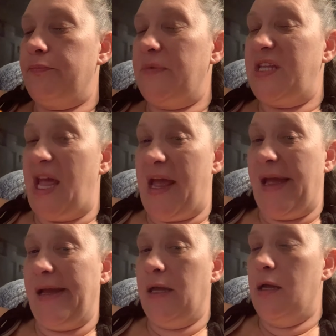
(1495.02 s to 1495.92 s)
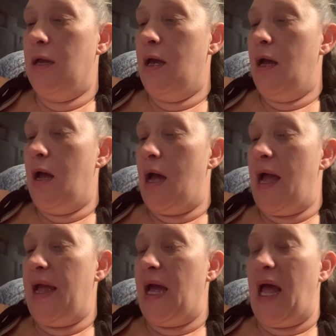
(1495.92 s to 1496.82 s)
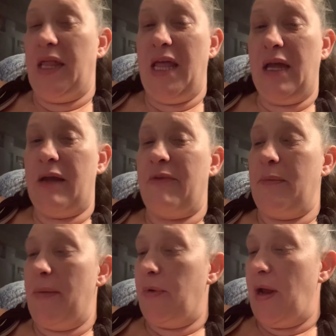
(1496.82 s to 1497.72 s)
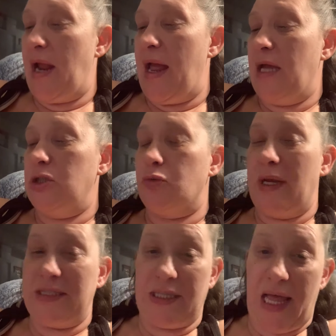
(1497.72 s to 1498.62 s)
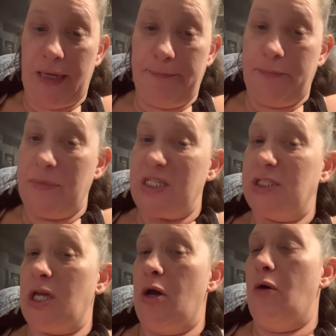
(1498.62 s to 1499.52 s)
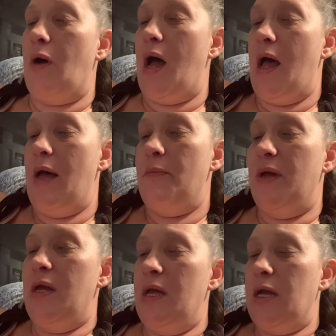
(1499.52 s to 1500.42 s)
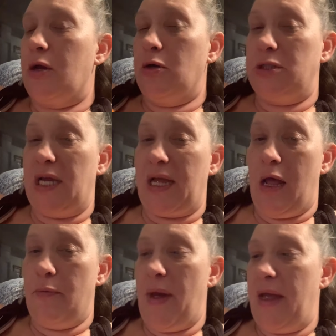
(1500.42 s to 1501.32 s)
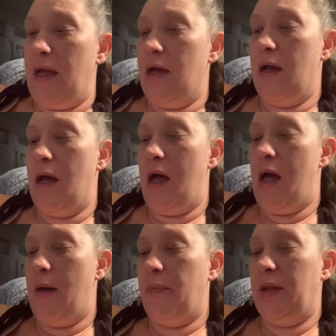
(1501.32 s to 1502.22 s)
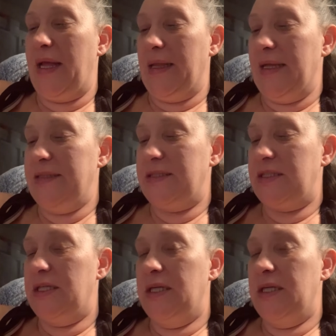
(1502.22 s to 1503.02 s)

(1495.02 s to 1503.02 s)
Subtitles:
tag, I think if I remember right, I addressed that. So, go check out my playlist